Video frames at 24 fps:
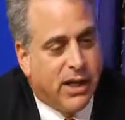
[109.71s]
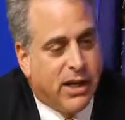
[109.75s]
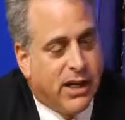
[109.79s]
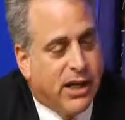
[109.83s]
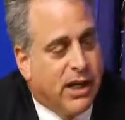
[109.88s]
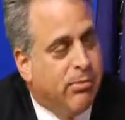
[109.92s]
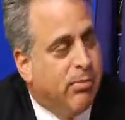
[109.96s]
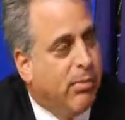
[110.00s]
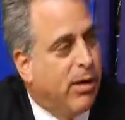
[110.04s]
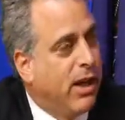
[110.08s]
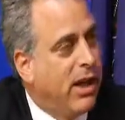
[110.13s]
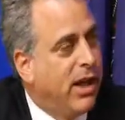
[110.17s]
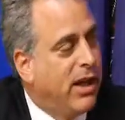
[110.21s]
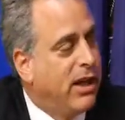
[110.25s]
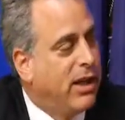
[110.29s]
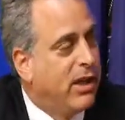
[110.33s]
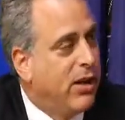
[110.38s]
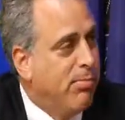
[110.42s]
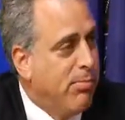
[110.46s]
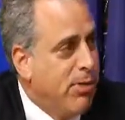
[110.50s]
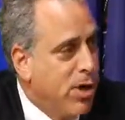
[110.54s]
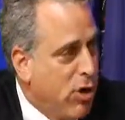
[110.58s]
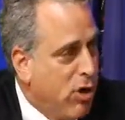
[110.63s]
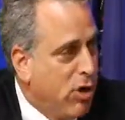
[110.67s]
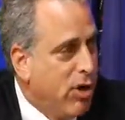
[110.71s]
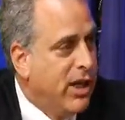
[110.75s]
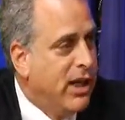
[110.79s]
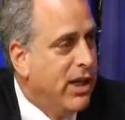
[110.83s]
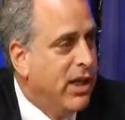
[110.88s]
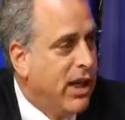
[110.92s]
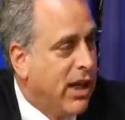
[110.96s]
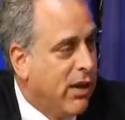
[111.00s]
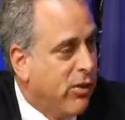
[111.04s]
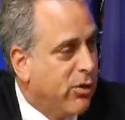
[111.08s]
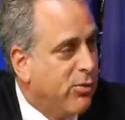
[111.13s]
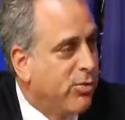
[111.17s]
In my
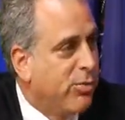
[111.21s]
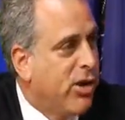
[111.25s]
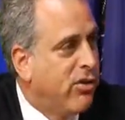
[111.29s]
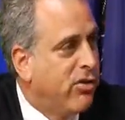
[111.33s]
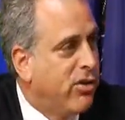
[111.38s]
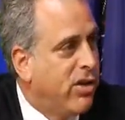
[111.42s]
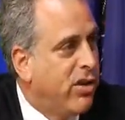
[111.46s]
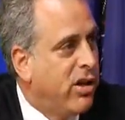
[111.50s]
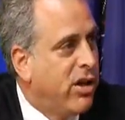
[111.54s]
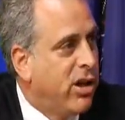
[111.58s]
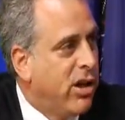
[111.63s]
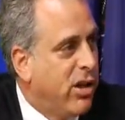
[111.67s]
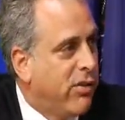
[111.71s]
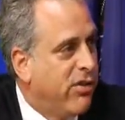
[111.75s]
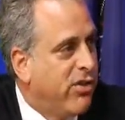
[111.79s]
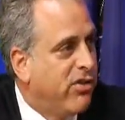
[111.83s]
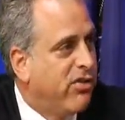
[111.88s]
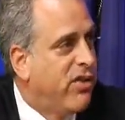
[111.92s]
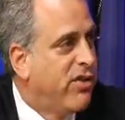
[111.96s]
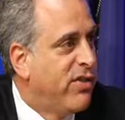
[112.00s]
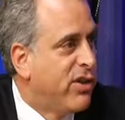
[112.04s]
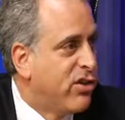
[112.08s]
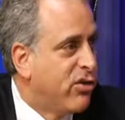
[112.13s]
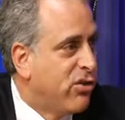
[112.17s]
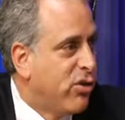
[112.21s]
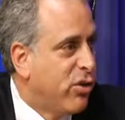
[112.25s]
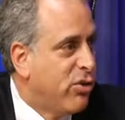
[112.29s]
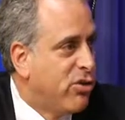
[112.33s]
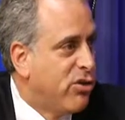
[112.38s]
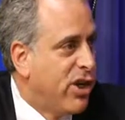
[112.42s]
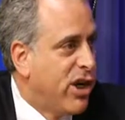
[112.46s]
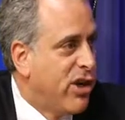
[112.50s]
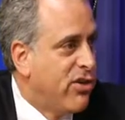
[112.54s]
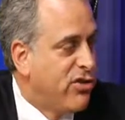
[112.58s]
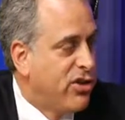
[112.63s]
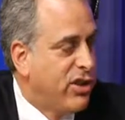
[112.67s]
community, I was president of the Civic
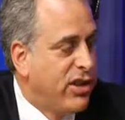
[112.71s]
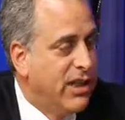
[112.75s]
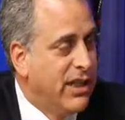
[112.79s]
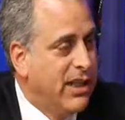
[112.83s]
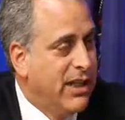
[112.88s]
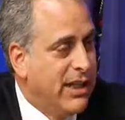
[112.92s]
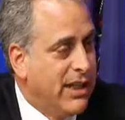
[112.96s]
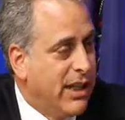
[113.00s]
Association,